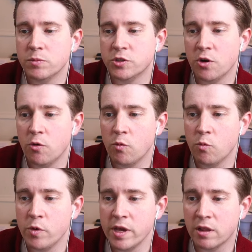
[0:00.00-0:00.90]
So
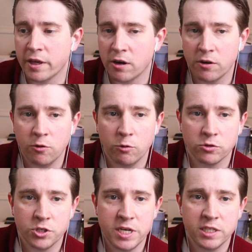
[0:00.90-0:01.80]
we click on Google
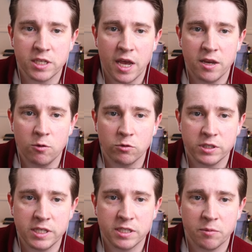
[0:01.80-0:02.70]
Sheets, and you'll
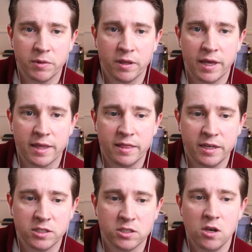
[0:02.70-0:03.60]
see something like
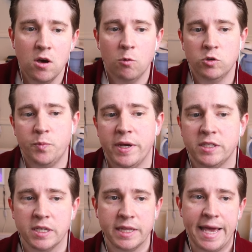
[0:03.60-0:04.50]
this, which
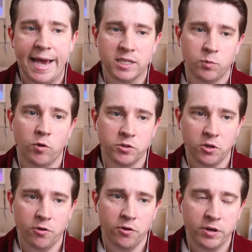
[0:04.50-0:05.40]
basically exports
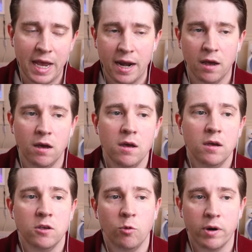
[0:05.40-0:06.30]
all your data.
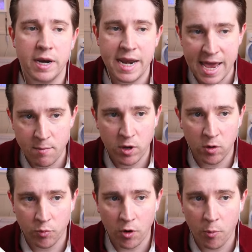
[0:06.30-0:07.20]
You want to name it
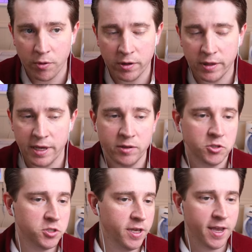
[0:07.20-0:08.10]
appropriately,
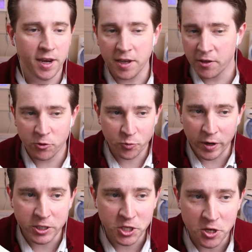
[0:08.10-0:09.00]
just like any other
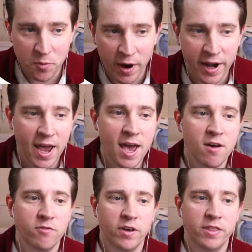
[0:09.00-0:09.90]
spreadsheet you might
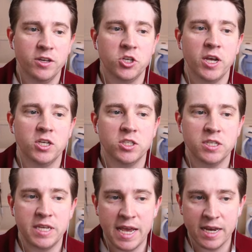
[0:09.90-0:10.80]
have, and then change the
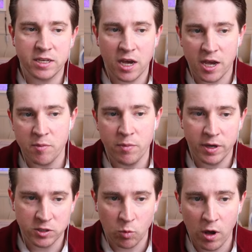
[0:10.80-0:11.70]
date, time
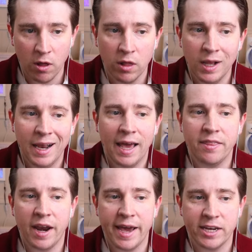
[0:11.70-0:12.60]
as well.
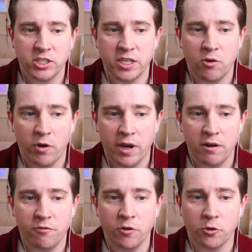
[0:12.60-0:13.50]
And then I actually created
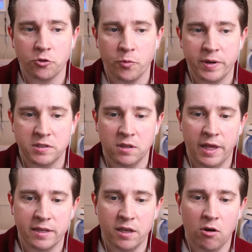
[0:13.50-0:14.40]
a filter by
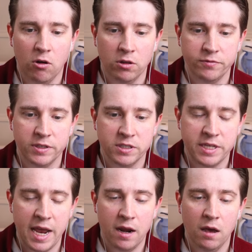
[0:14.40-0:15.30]
selecting all of this
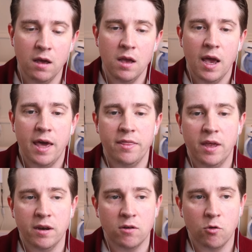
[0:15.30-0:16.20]
data and
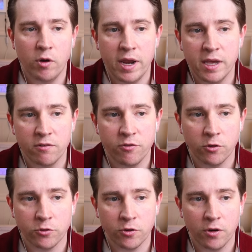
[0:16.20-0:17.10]
then creating a
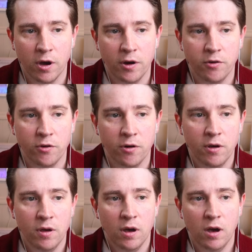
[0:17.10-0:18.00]
filter under
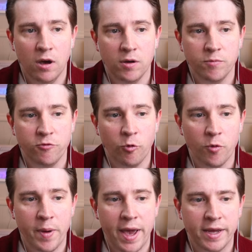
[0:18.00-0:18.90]

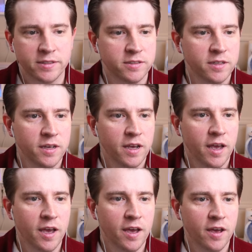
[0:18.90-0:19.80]
format,
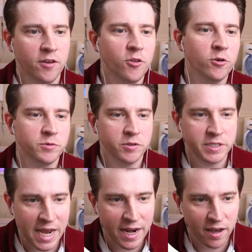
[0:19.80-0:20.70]

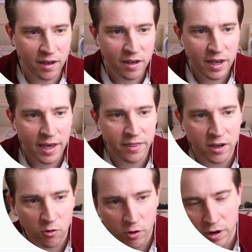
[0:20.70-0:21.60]
data, and
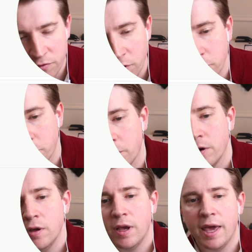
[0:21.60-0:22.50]
then create a filter.
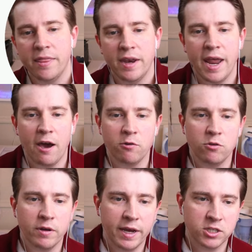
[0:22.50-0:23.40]
And then now
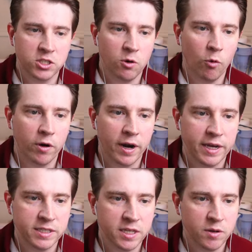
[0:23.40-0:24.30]
you can actually
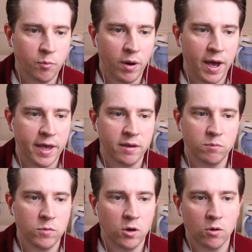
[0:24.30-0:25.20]
organize it by,
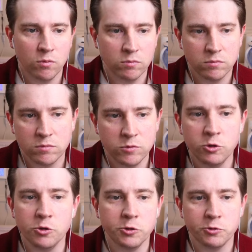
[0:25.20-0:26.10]

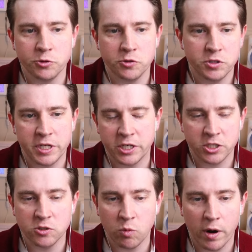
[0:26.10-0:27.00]
new users,
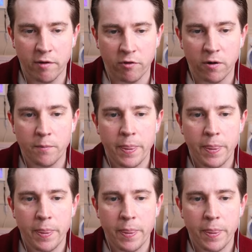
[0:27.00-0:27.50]
sessions, whatever.